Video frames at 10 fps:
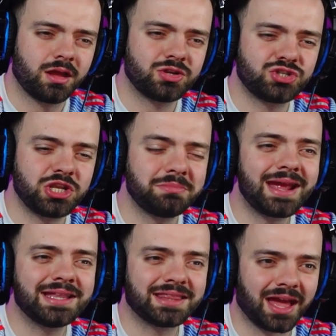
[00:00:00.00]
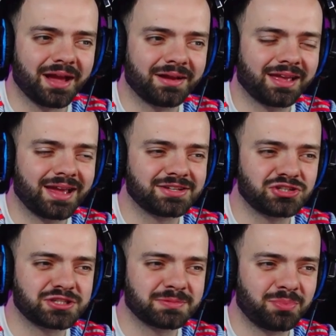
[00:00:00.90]
Oh, she made that. Okay, it's
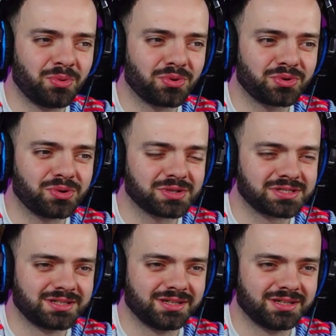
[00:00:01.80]
just a support course.